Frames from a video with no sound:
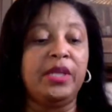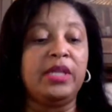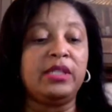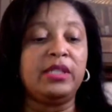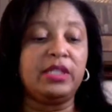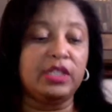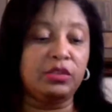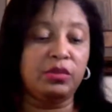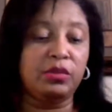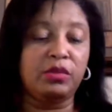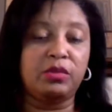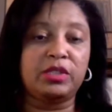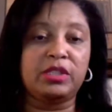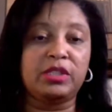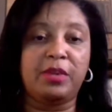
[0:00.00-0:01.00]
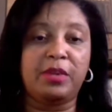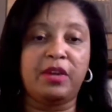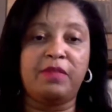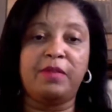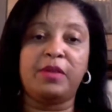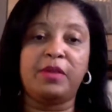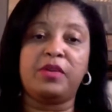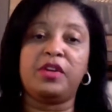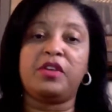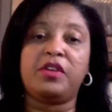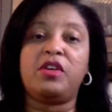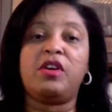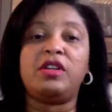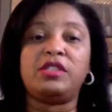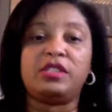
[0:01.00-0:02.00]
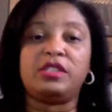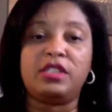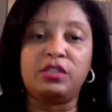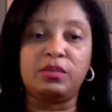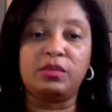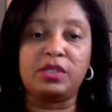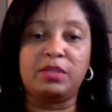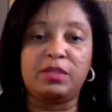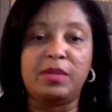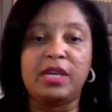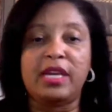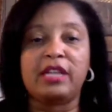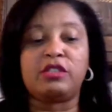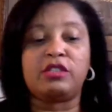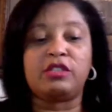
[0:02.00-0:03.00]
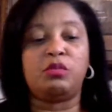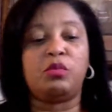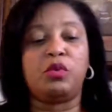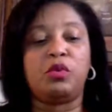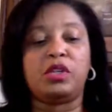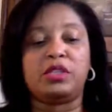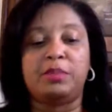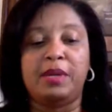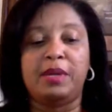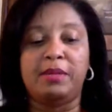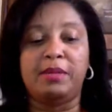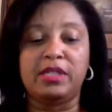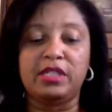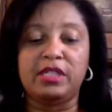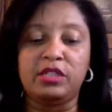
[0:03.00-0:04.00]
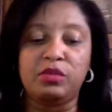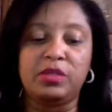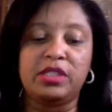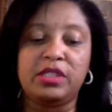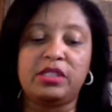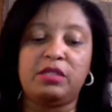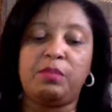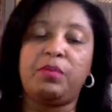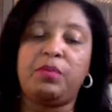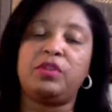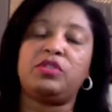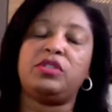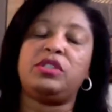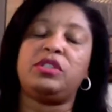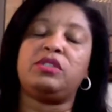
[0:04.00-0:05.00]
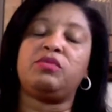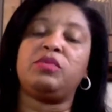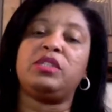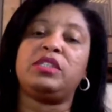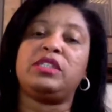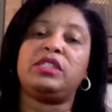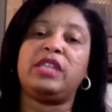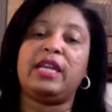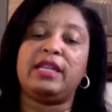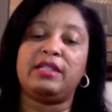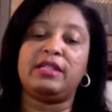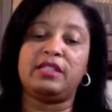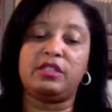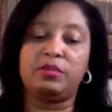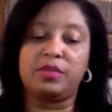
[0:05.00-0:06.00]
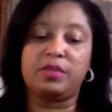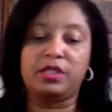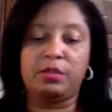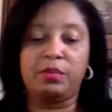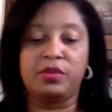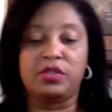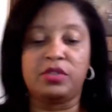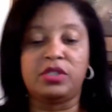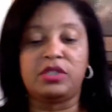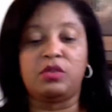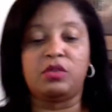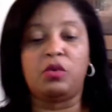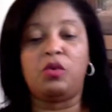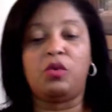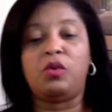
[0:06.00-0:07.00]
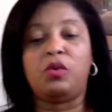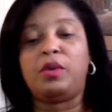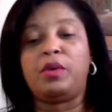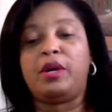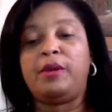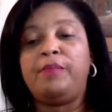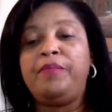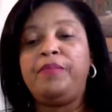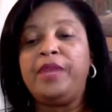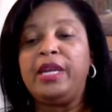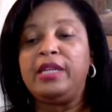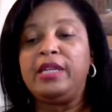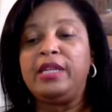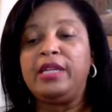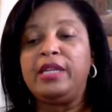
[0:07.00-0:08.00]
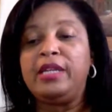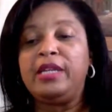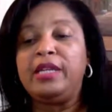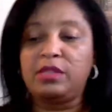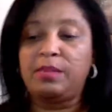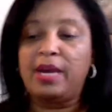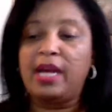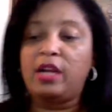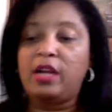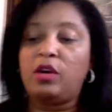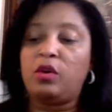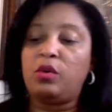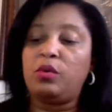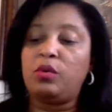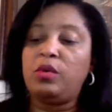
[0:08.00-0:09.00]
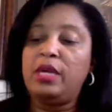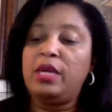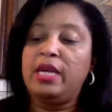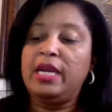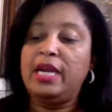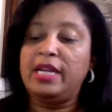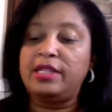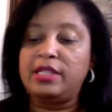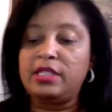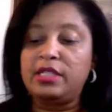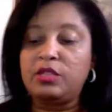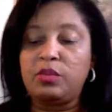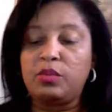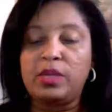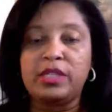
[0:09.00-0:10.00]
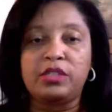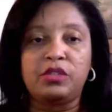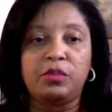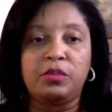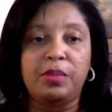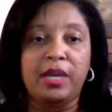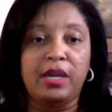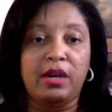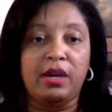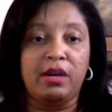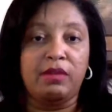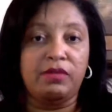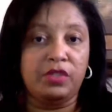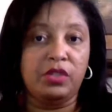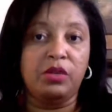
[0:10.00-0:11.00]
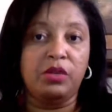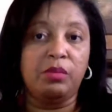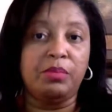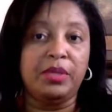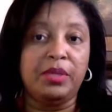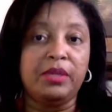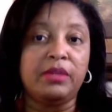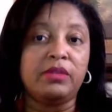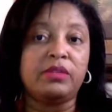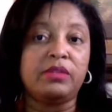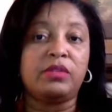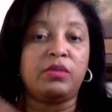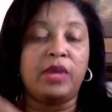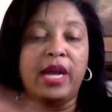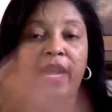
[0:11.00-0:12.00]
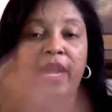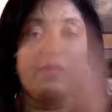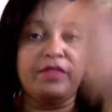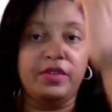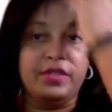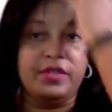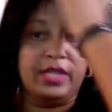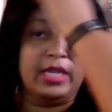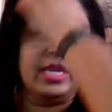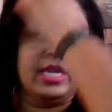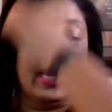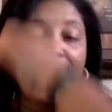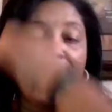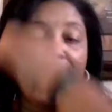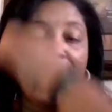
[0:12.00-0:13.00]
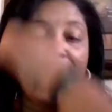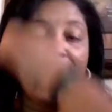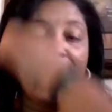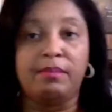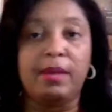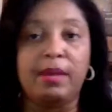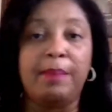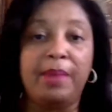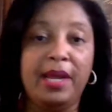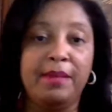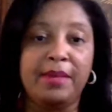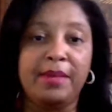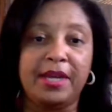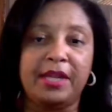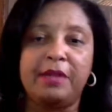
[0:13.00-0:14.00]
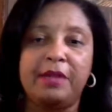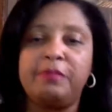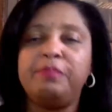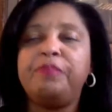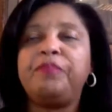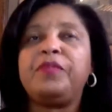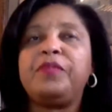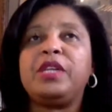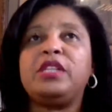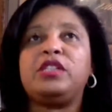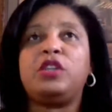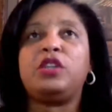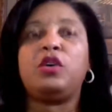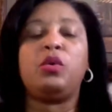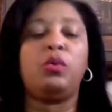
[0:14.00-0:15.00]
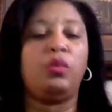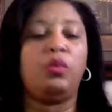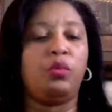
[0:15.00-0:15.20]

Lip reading: This one was to pay off my credit cards. This was to make an extra mortgage payment. This was to purchase real estate. This was to purchase oil well. This was to buy gold. And this was to pay off, bills and what have you. And then I had my play money. Wow. So